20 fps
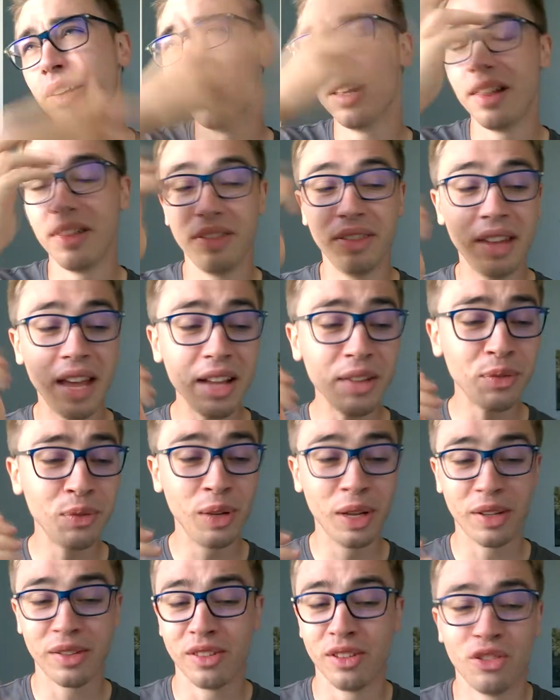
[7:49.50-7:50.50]

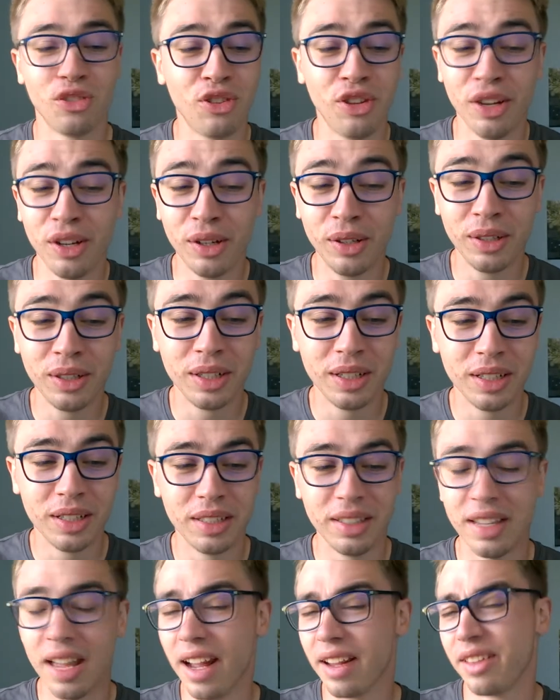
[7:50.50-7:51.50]
Netflix and chill?
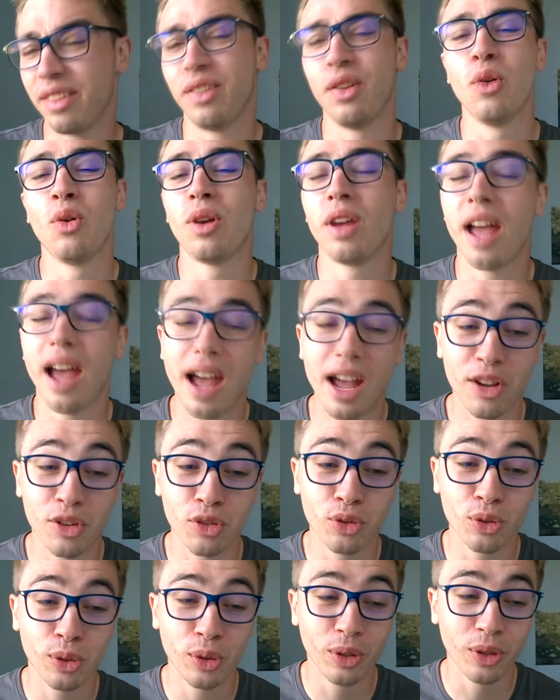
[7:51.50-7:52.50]
That's so
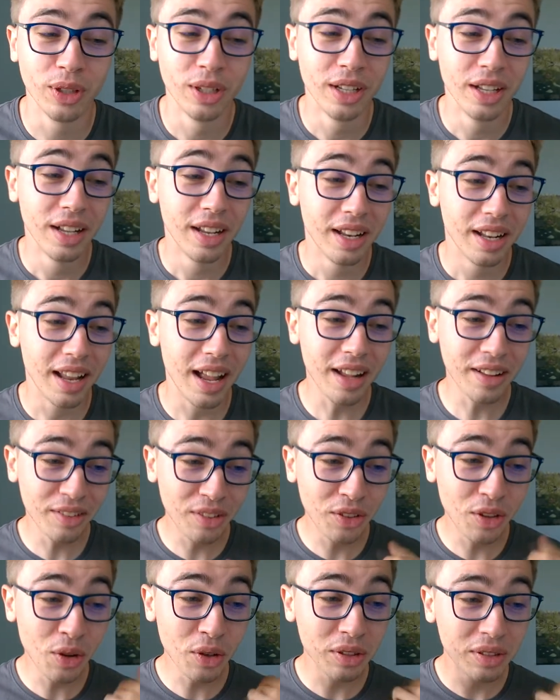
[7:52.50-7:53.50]
casual. Let's
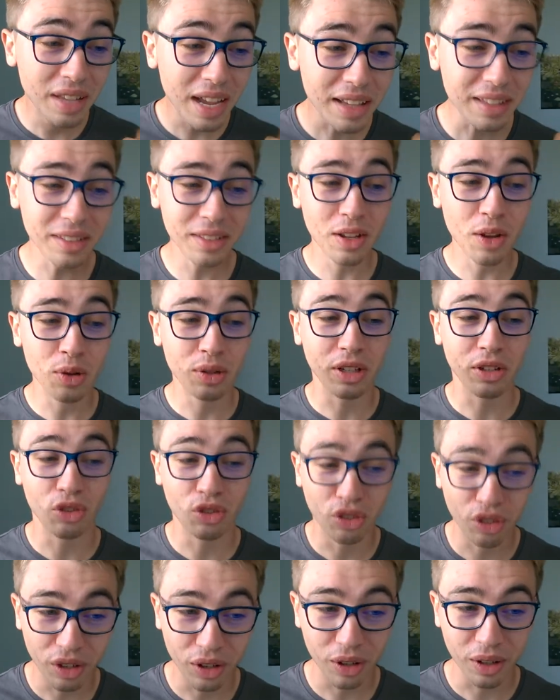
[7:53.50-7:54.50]
do Death Note and
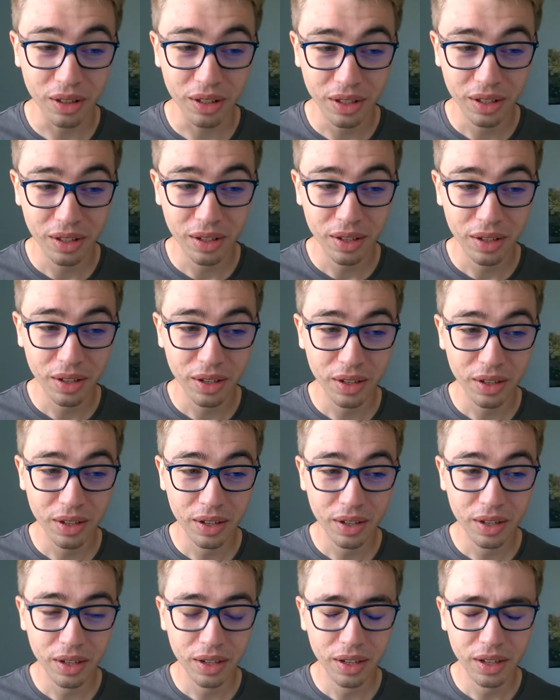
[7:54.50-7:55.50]
chill.
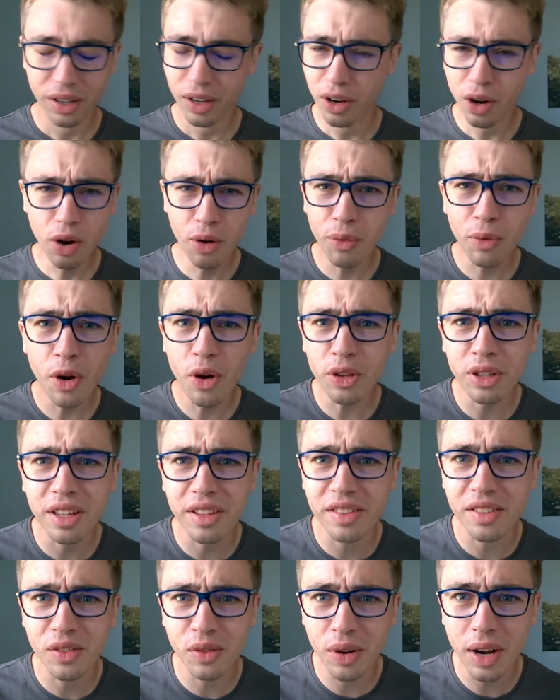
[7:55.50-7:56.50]
Who wrote the
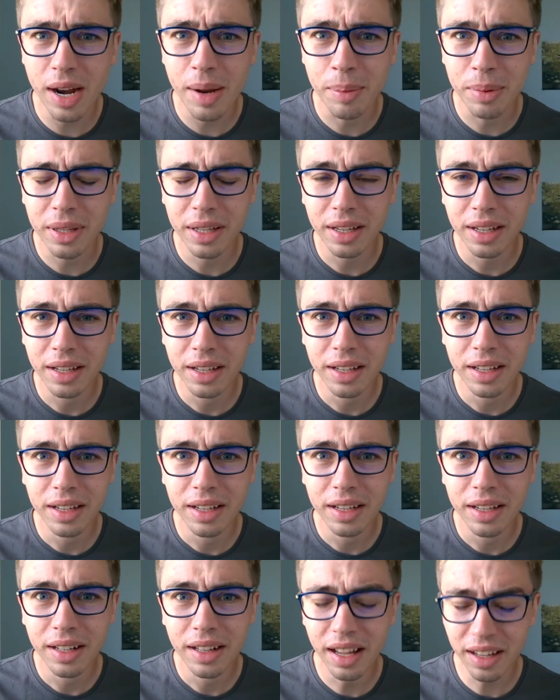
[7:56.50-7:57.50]
script?
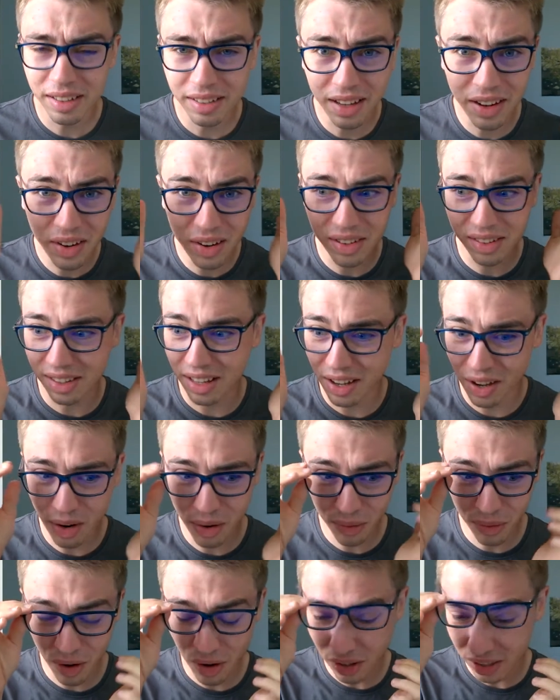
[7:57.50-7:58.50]
Like, seriously, who
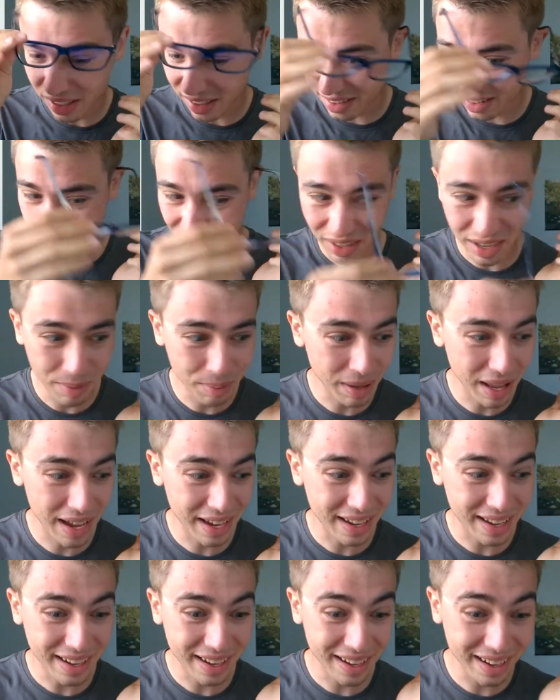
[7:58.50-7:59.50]
wrote the script? Like,
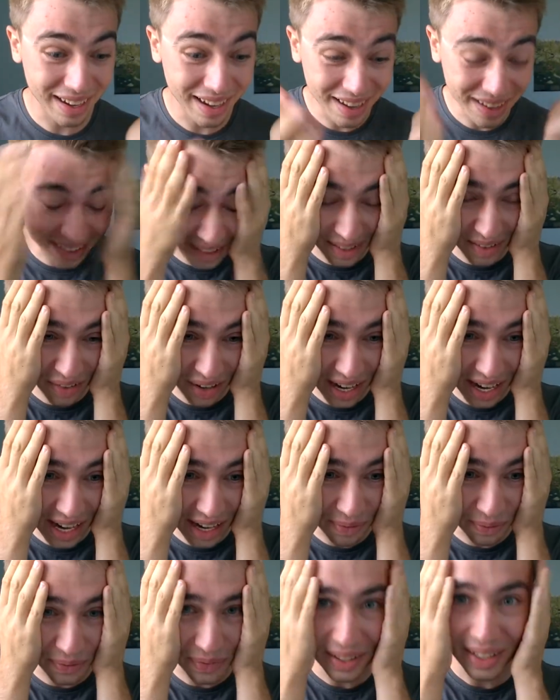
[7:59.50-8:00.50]
good grief!